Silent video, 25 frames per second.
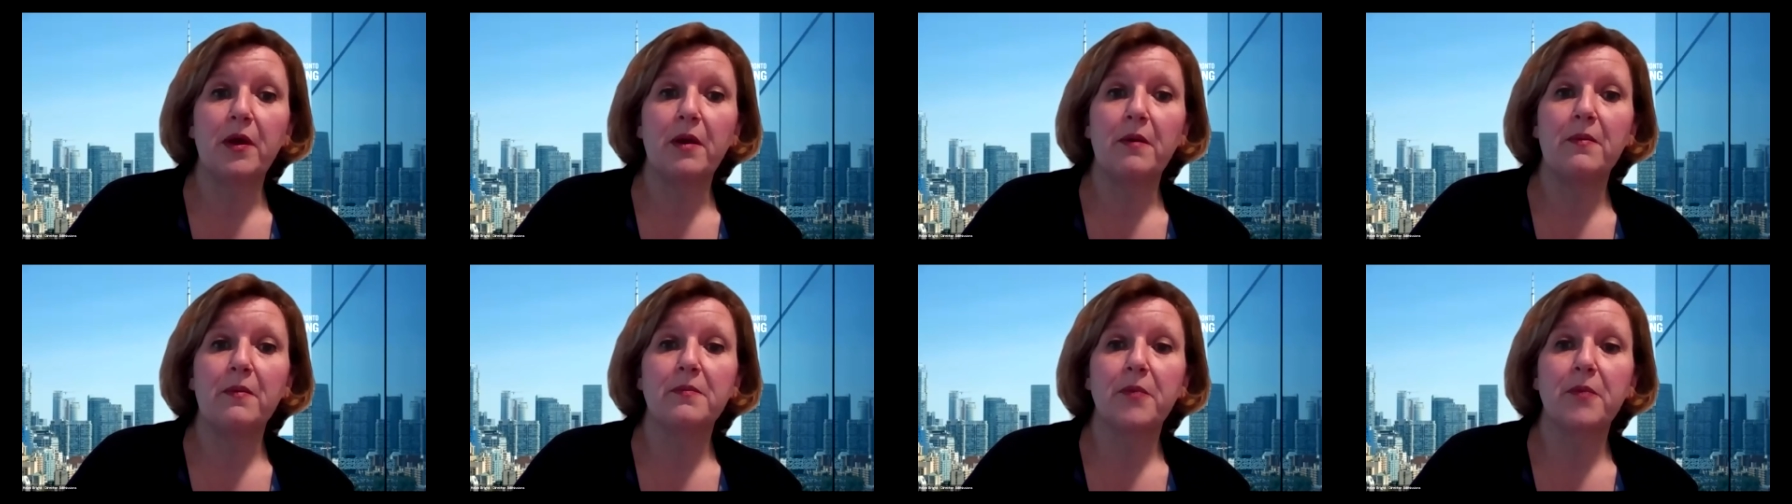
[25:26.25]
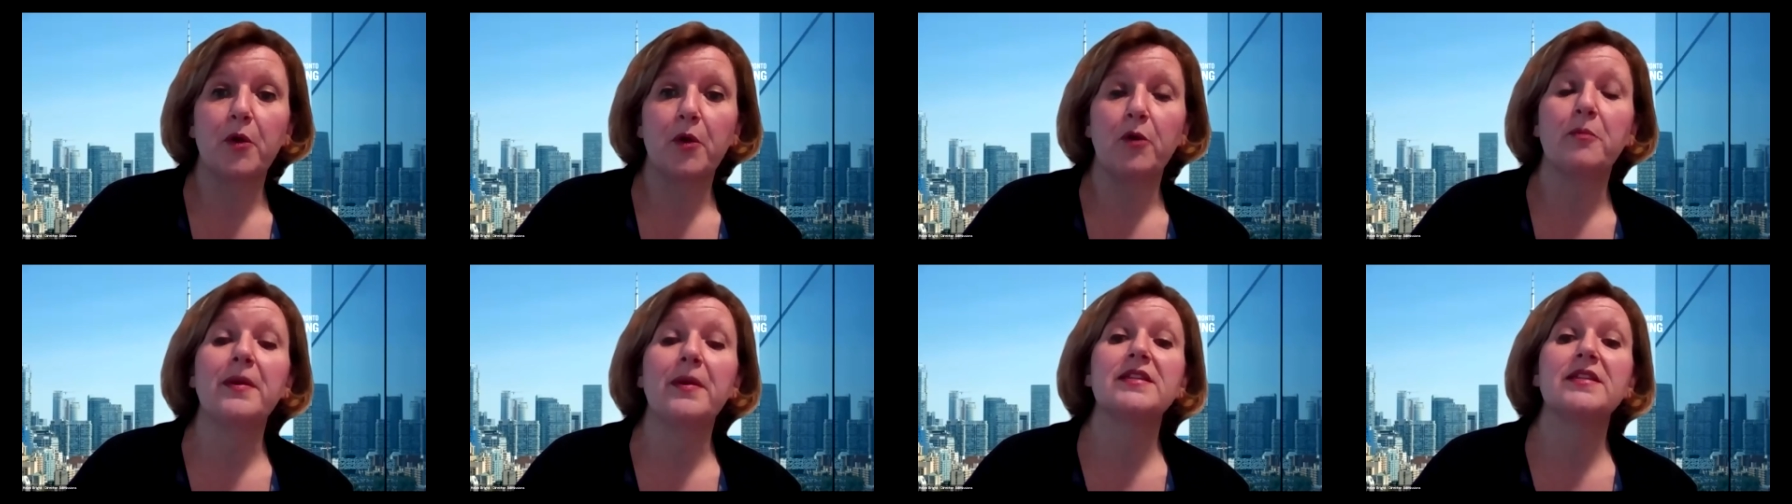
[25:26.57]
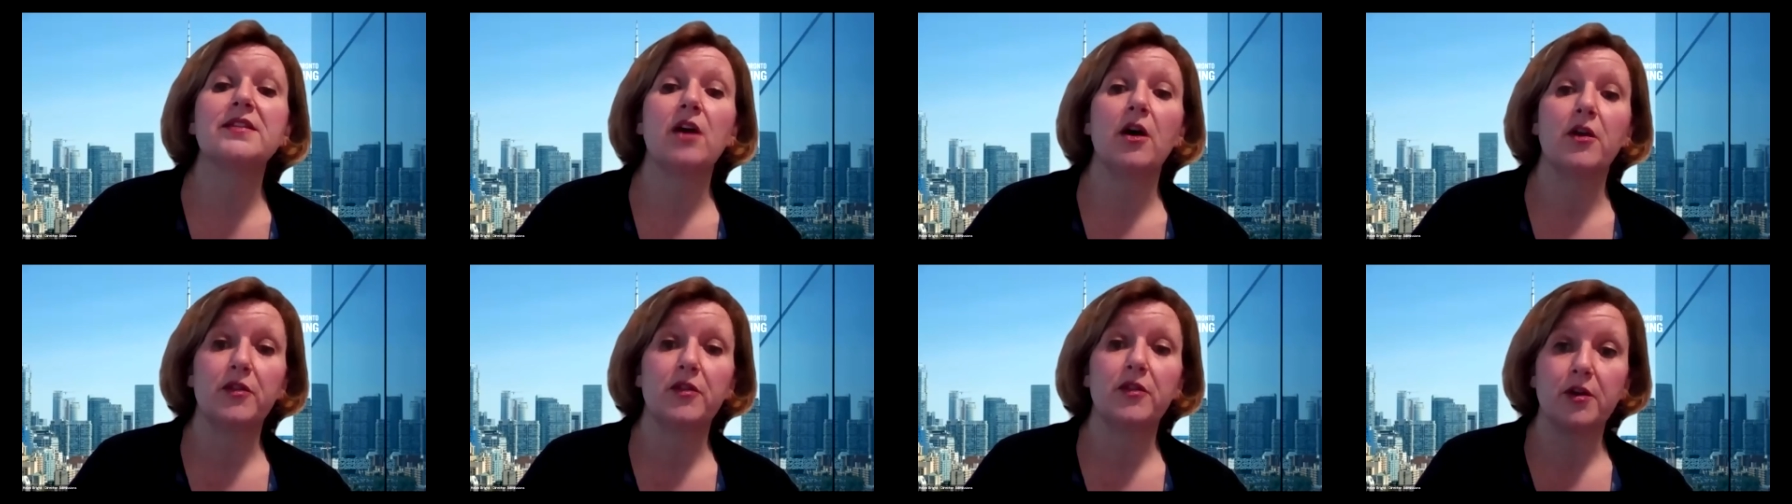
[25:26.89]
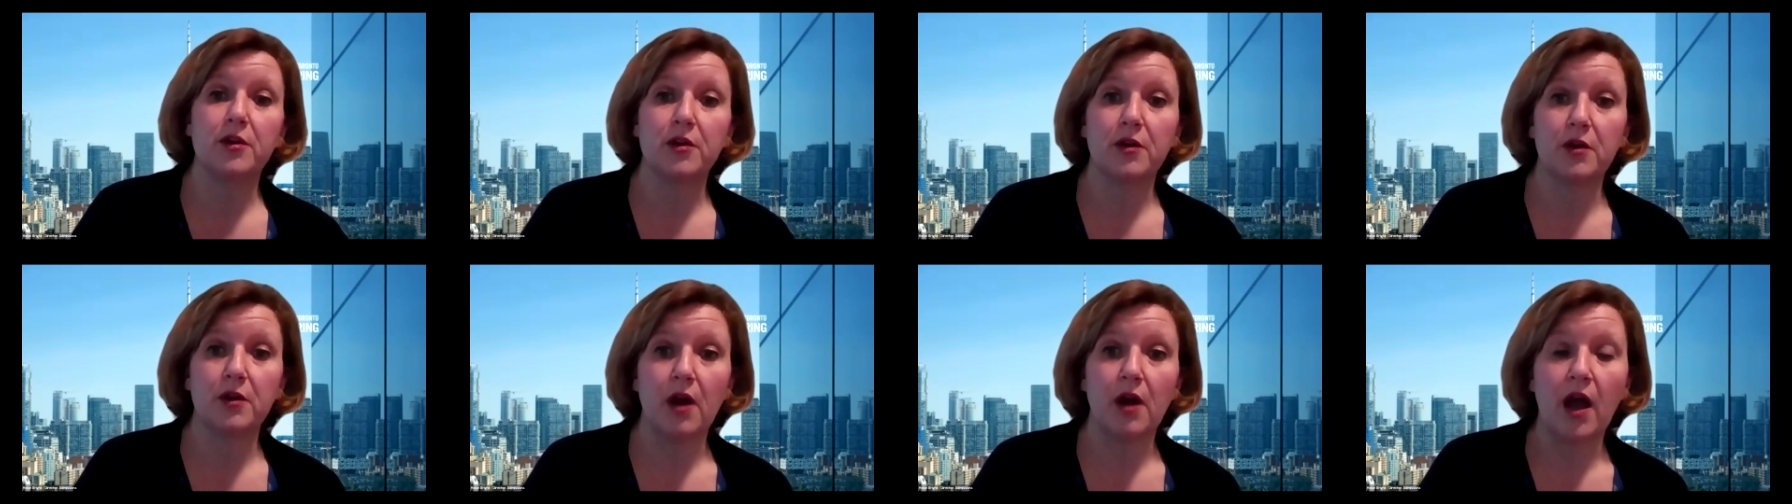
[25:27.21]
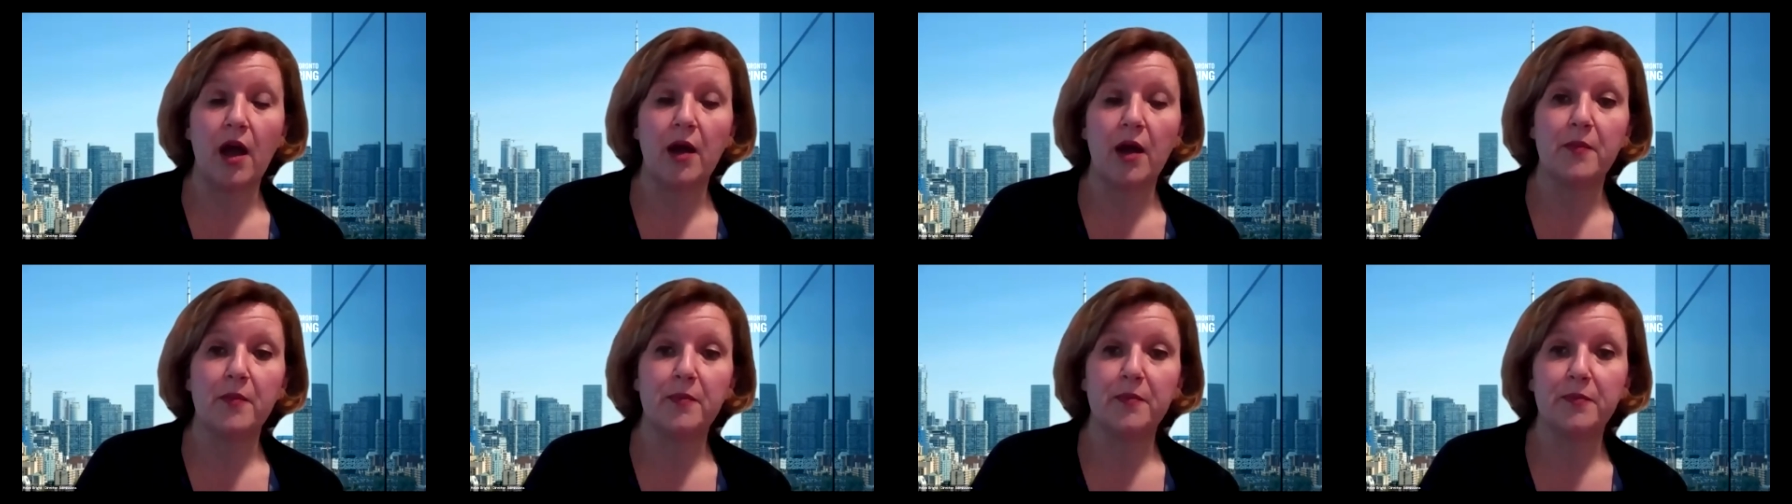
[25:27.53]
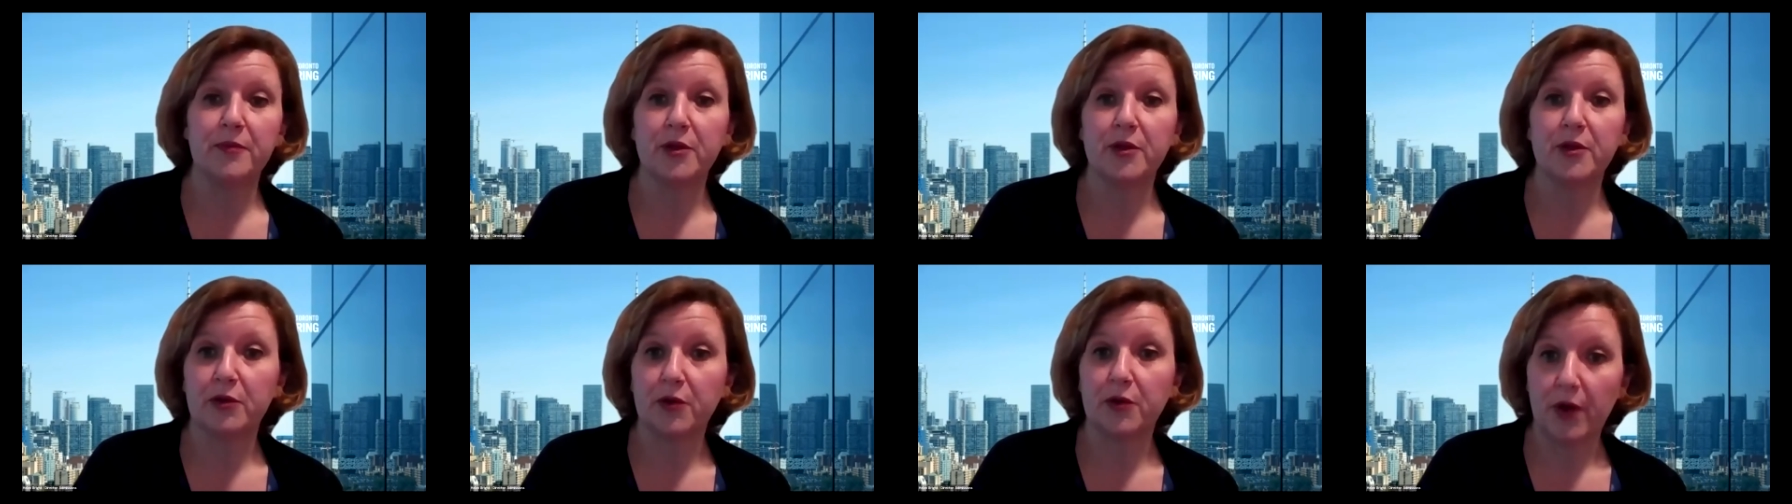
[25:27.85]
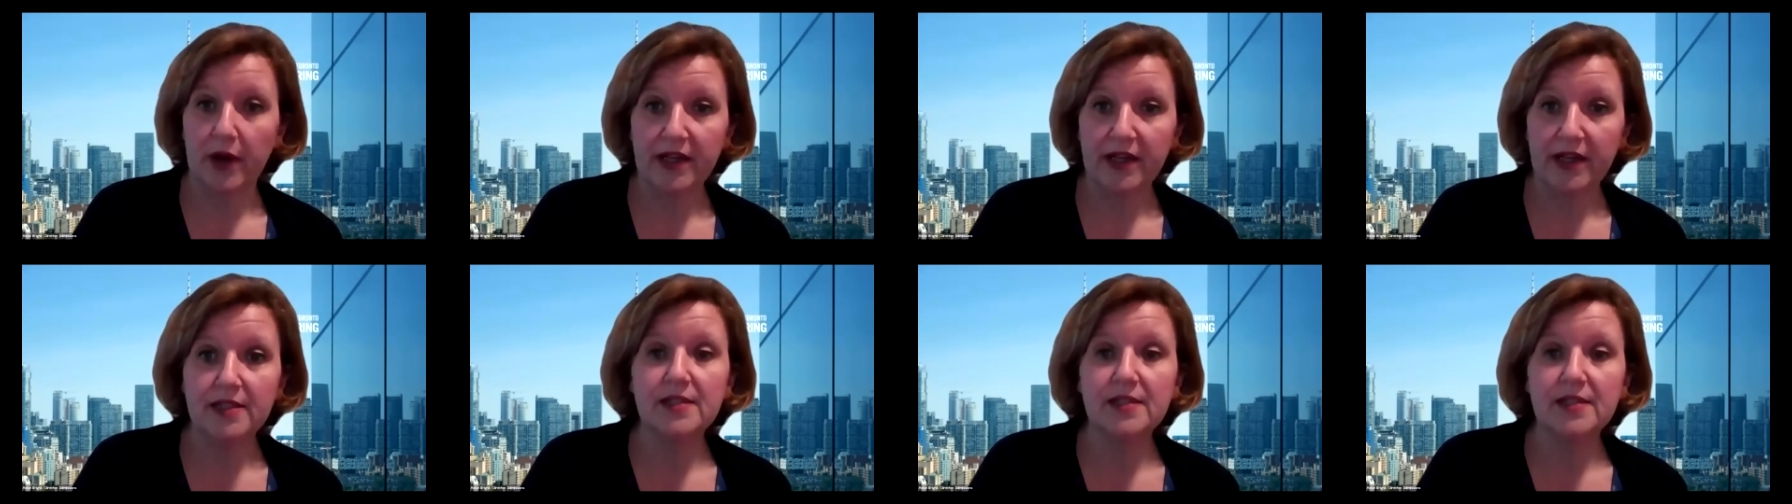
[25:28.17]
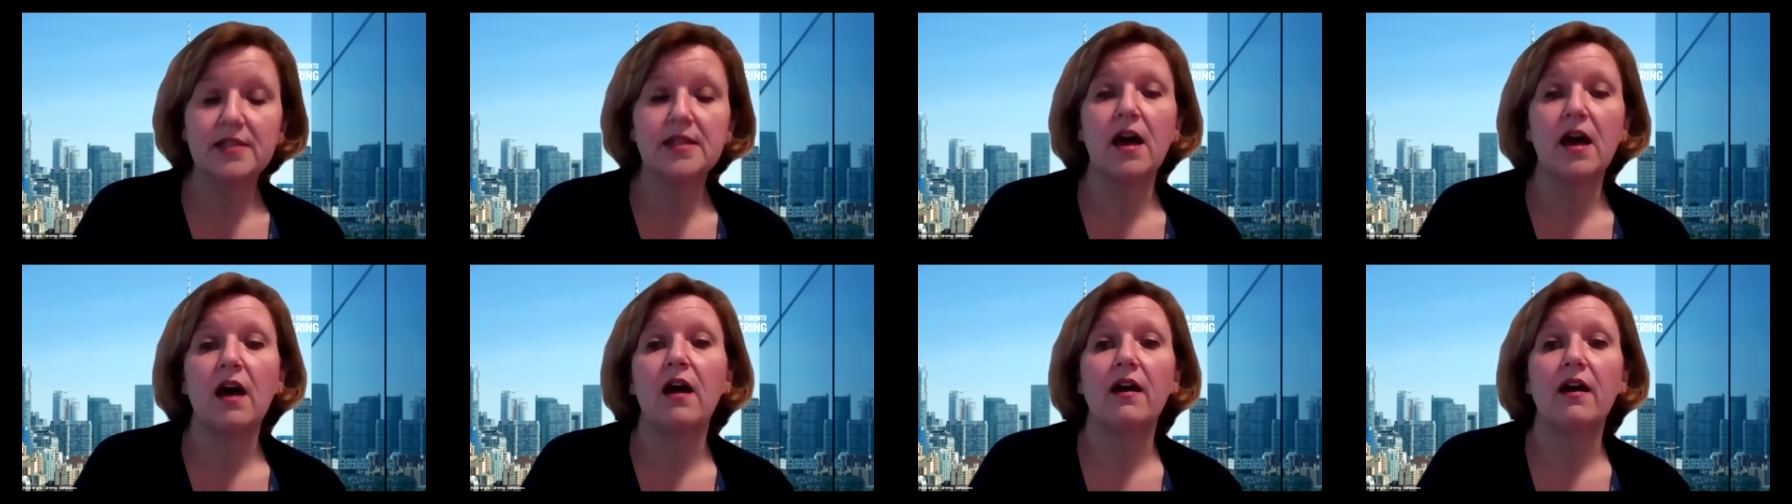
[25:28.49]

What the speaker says: both based on their grades